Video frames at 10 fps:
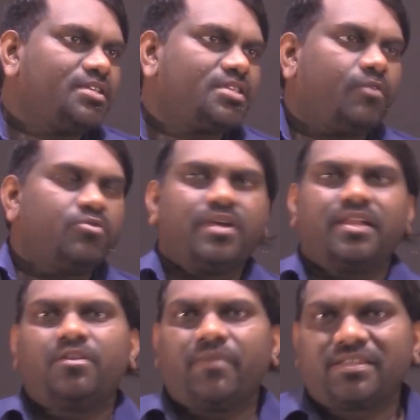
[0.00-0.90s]
That is how you
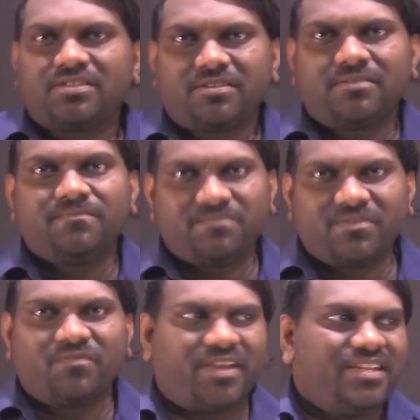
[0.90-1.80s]
get the vector.
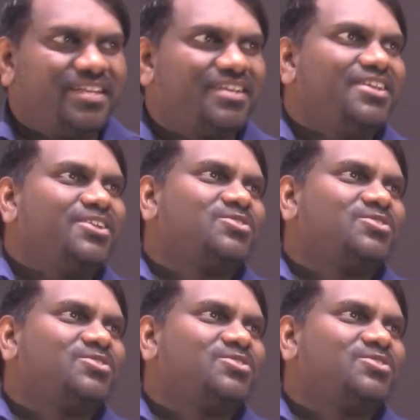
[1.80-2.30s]
Fine dear.